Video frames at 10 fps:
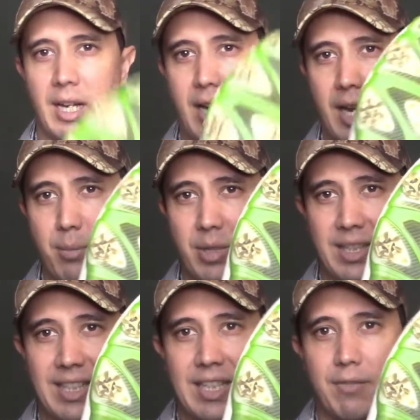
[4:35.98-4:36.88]

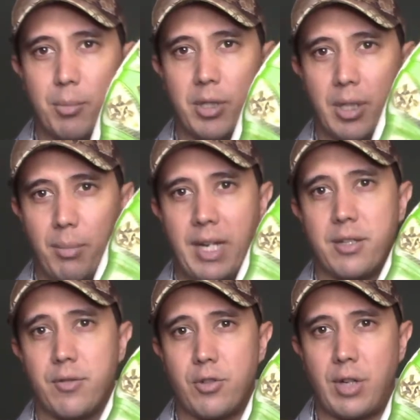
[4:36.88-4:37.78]
Unbelievable
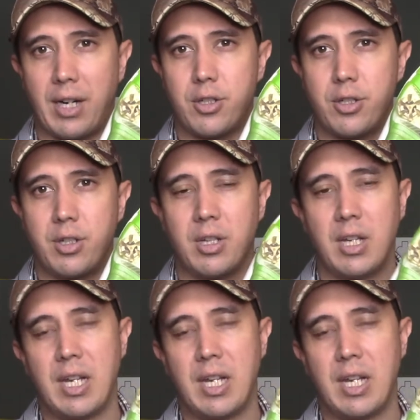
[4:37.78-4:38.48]
amounts of traction.